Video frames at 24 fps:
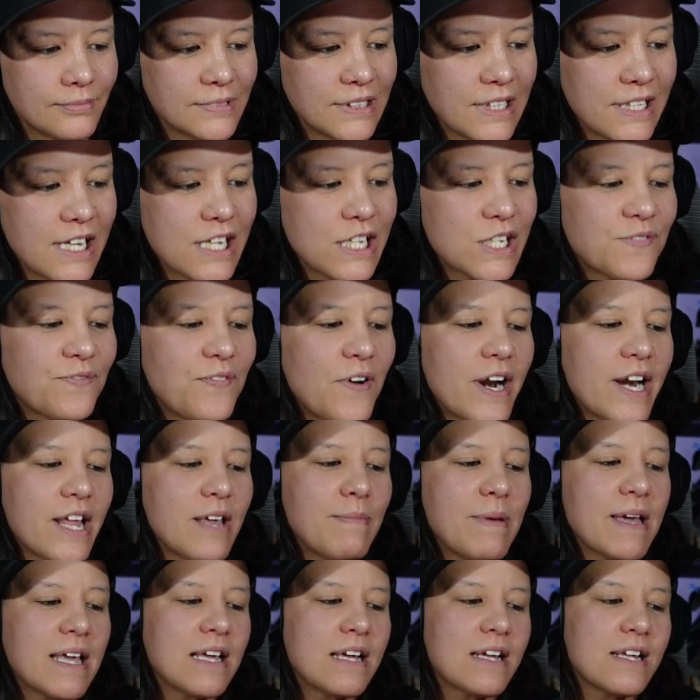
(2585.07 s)
It's funny
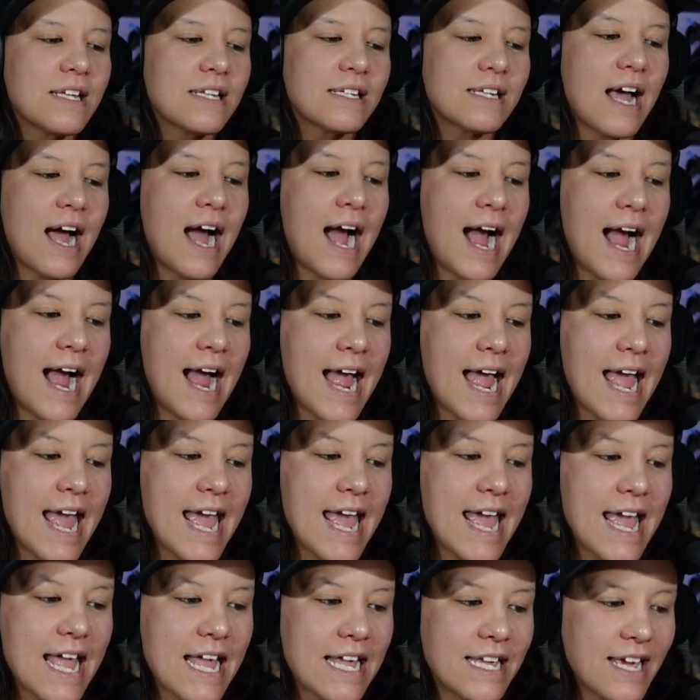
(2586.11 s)
because
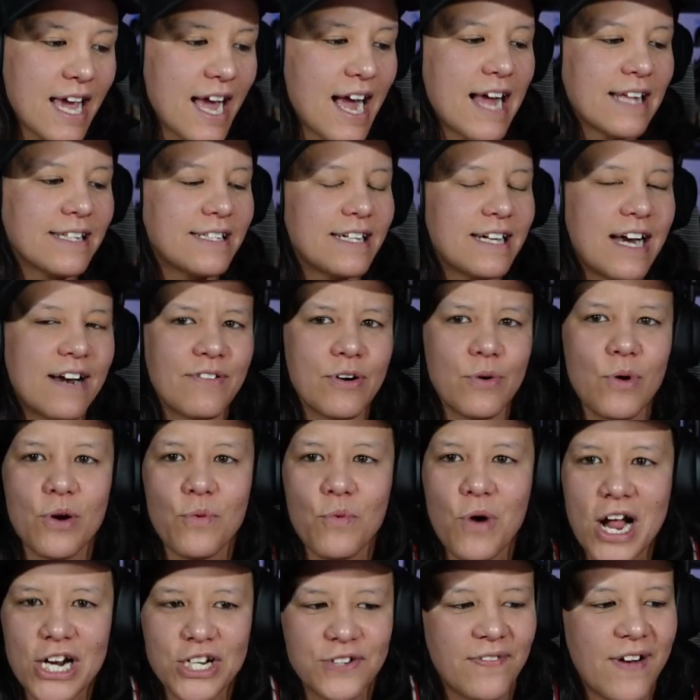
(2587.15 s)
I yeah, did everyone
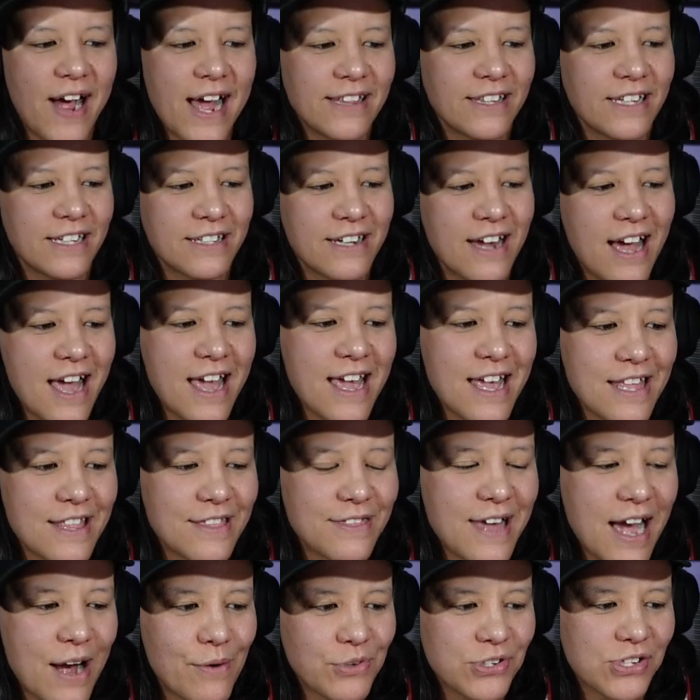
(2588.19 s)
watch Violent Night?
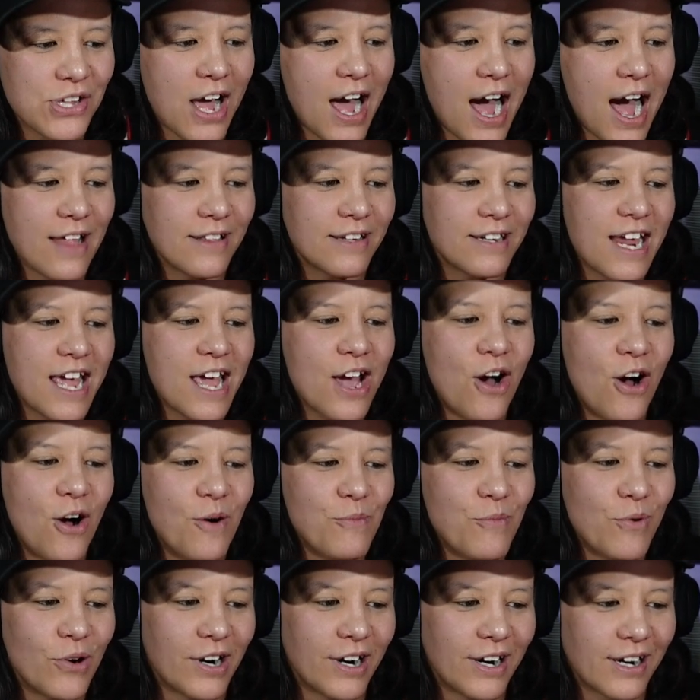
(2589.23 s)
That was the holiday
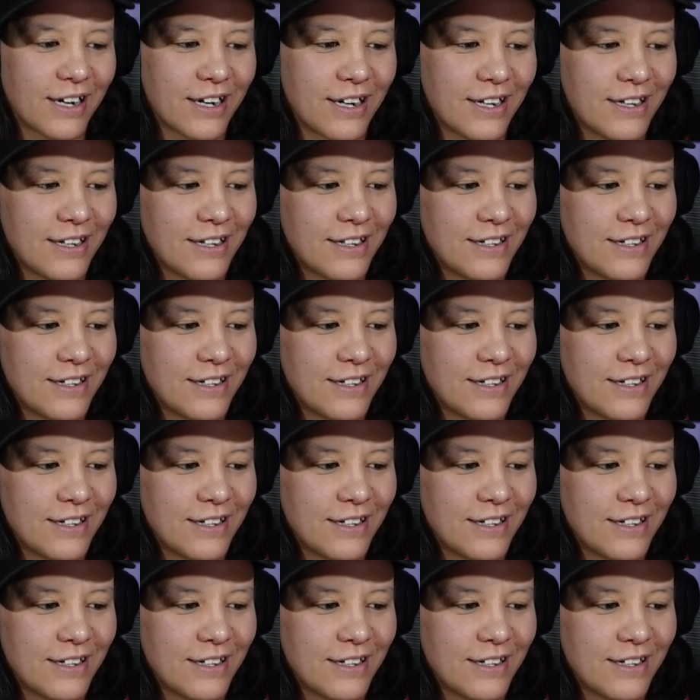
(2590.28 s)
homework.